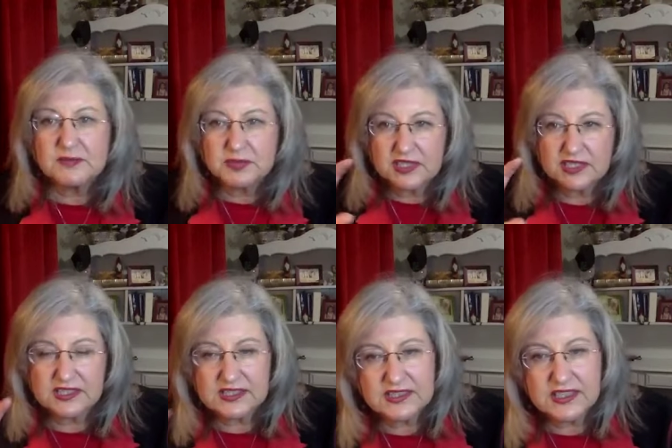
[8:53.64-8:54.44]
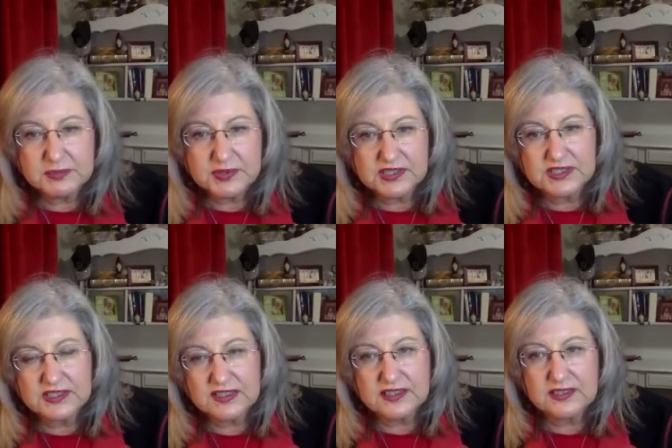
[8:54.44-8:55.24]
put a little, put it
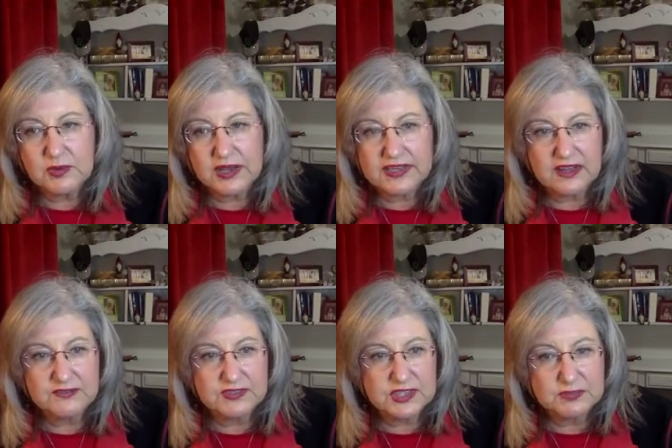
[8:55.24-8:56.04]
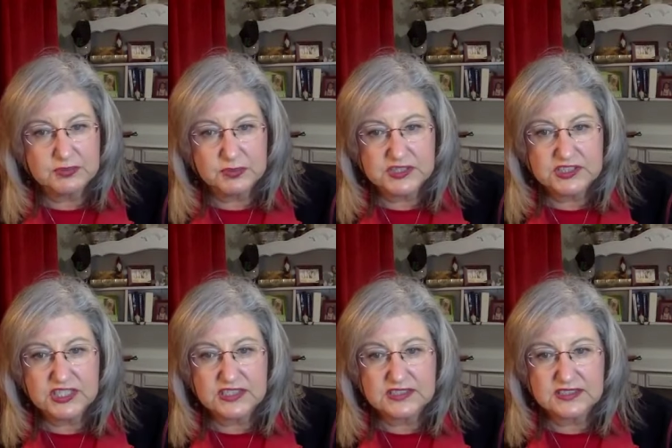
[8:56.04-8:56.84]
in a little white envelope when we
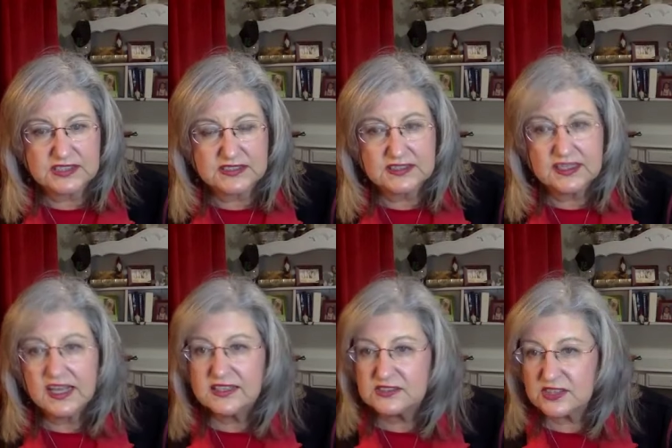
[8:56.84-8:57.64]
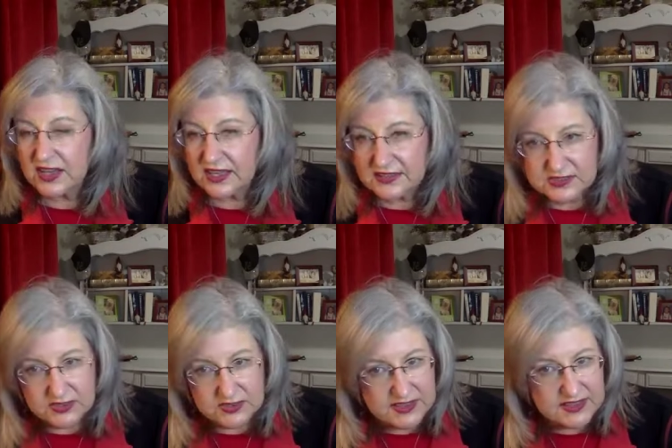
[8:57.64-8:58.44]
checked in. So, and
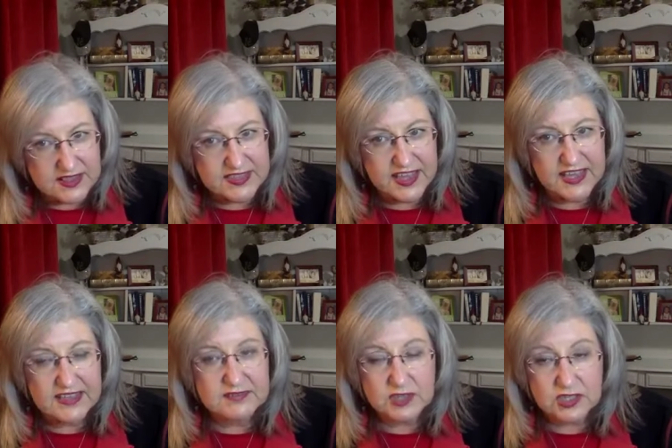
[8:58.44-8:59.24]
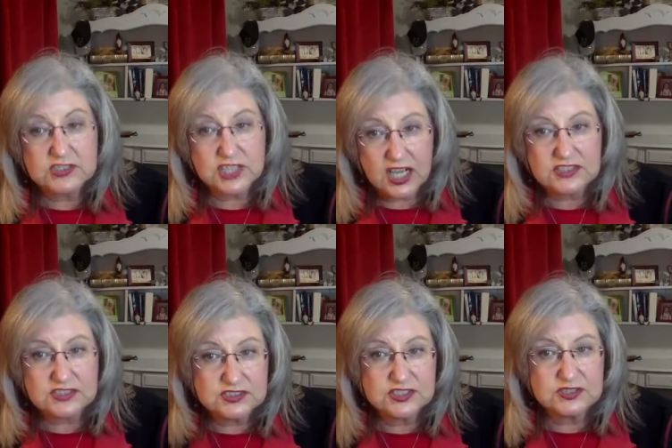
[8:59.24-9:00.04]
so that they, her
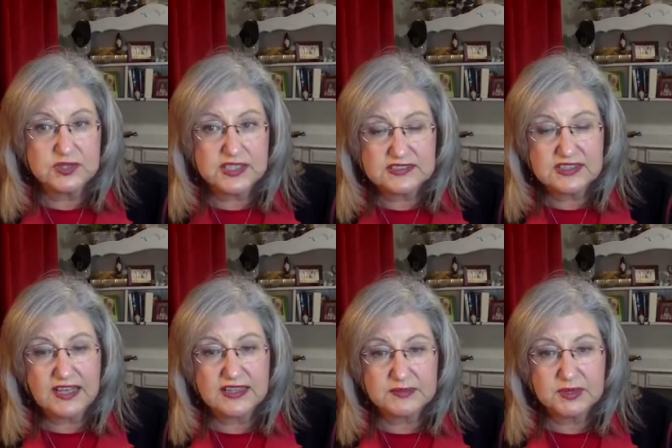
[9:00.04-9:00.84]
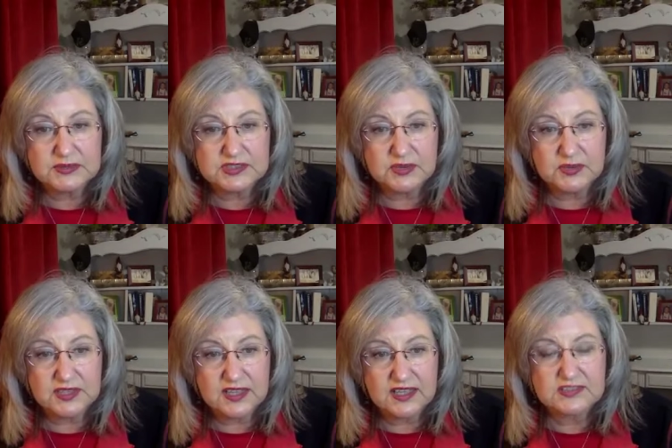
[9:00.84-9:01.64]
doctor knew exactly what was
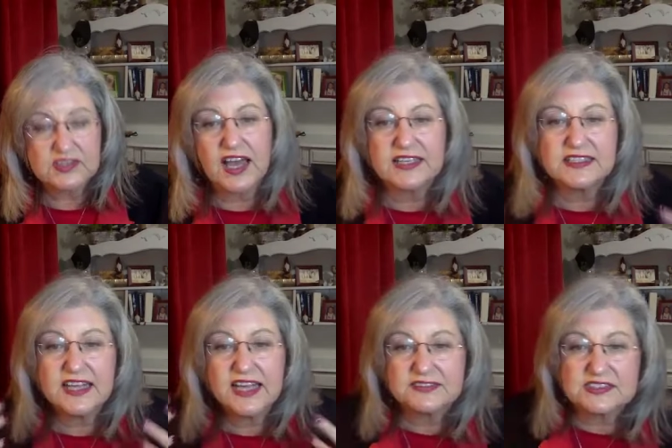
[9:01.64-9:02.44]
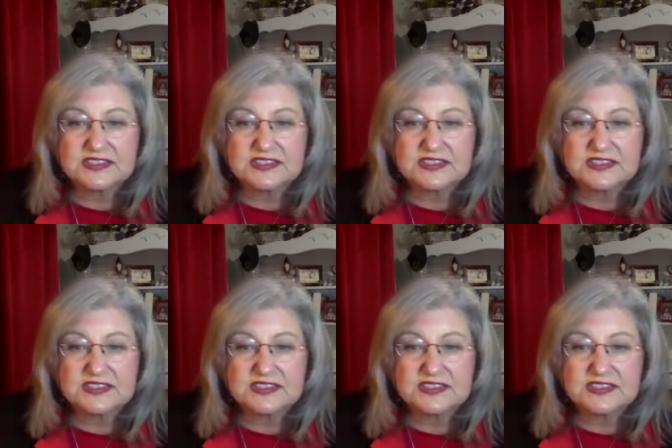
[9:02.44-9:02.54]
going on. So I didn't have to